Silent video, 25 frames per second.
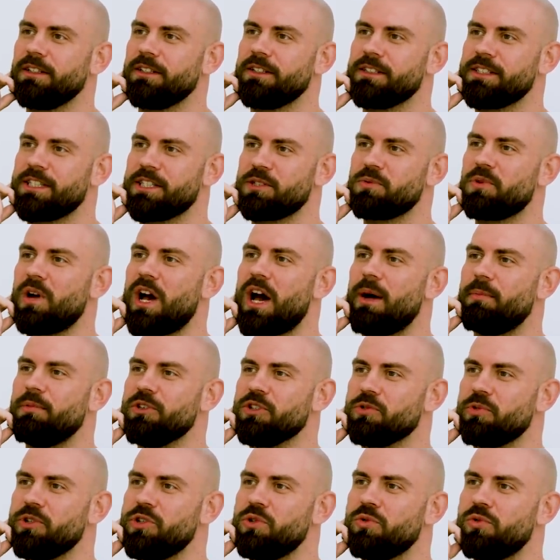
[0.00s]
Because that's what
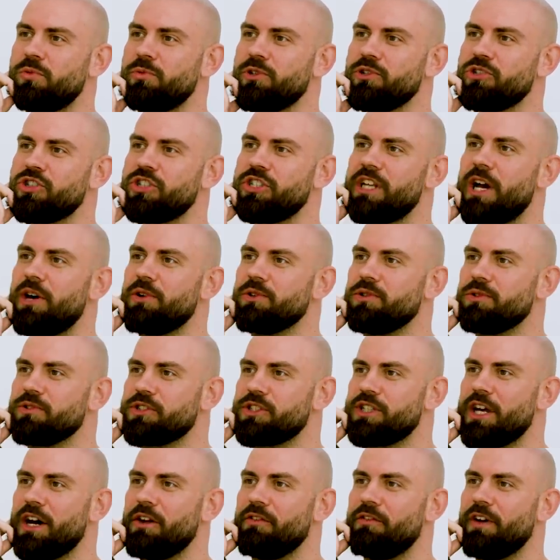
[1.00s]
happens. When you almost sell
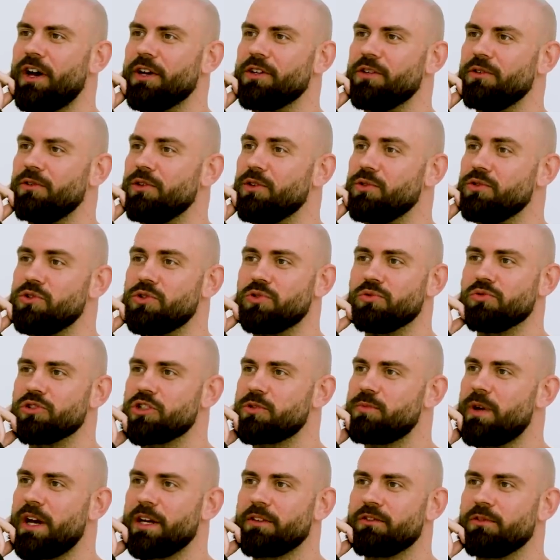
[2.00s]
yourself out, you lose all
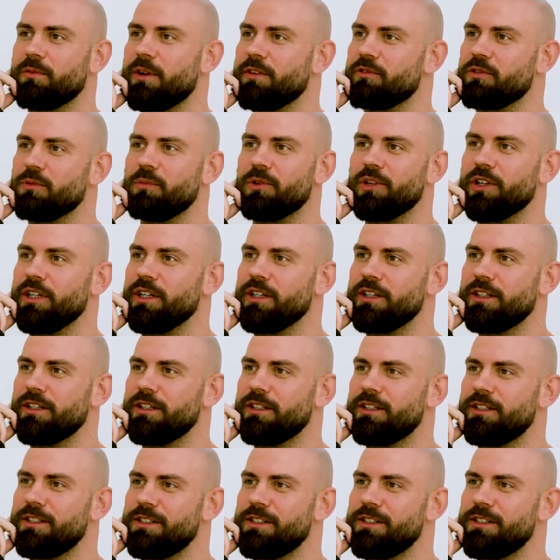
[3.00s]
respect from everybody.